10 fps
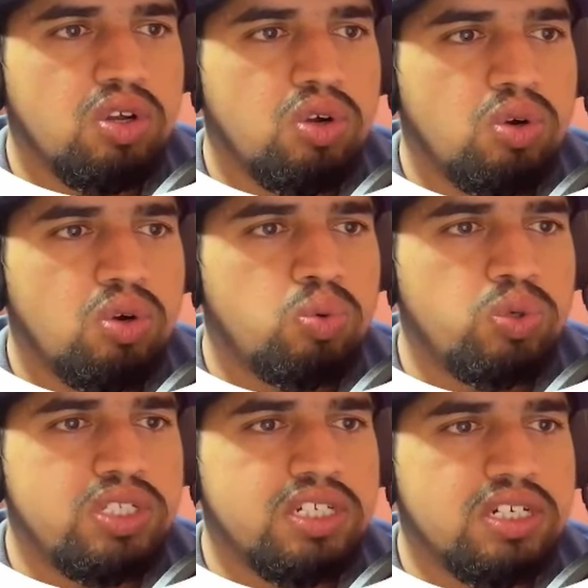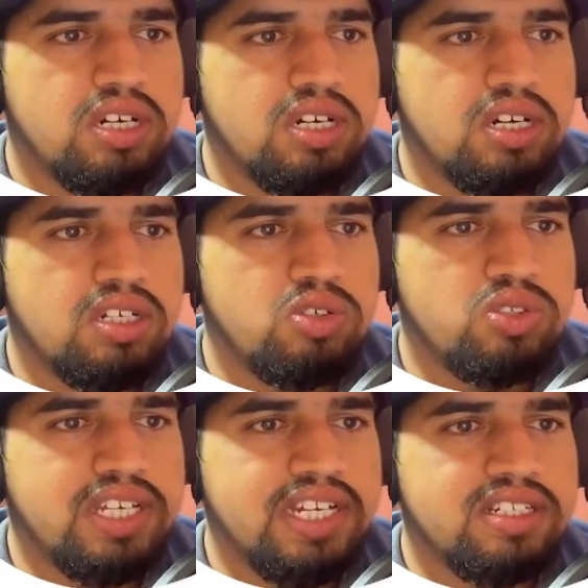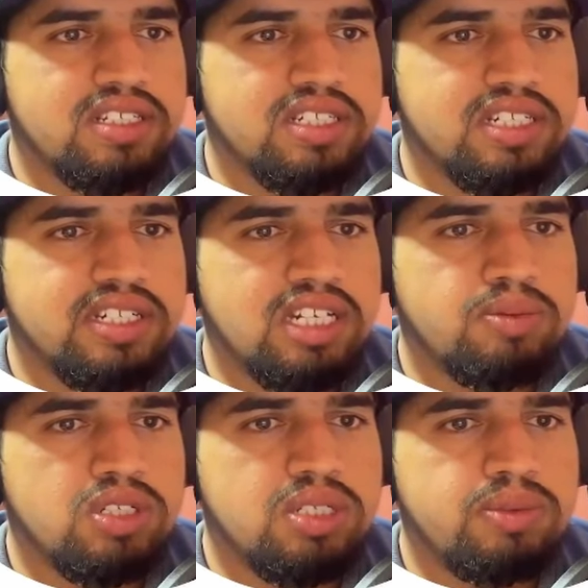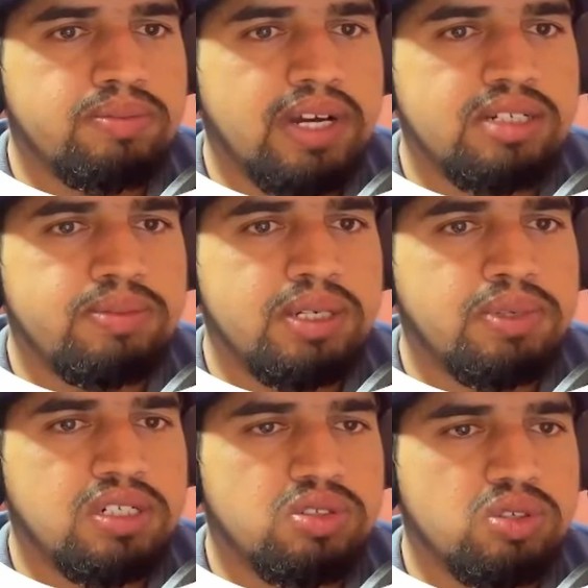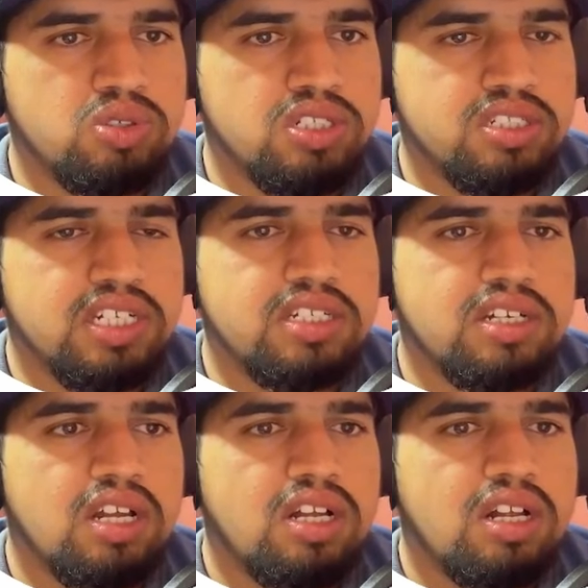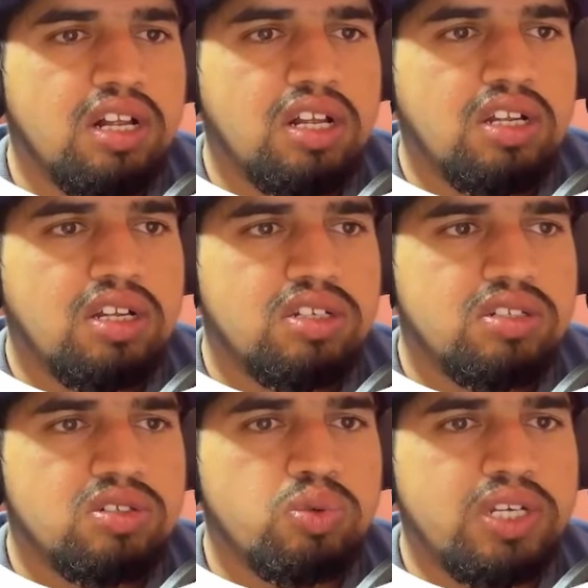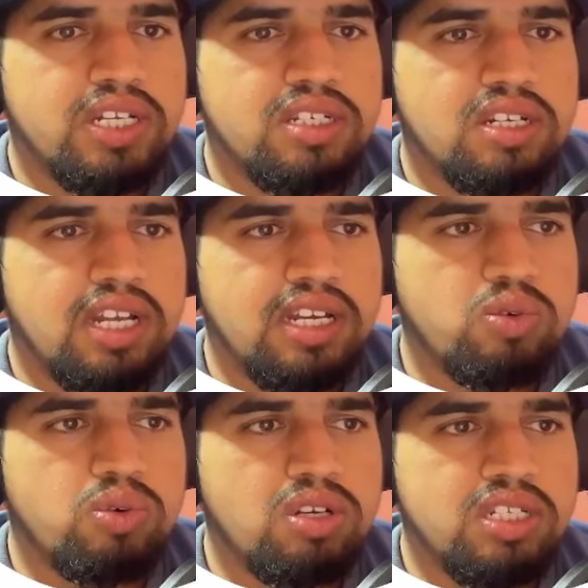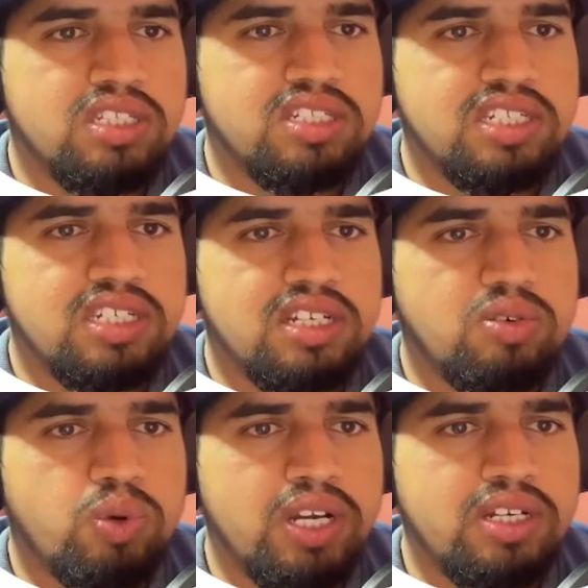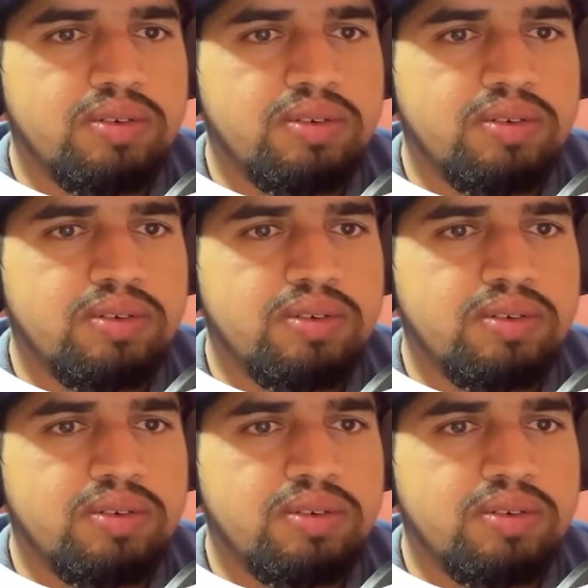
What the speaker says: Which use case suggests that DynamoDB might be a better solution? So we can let's see why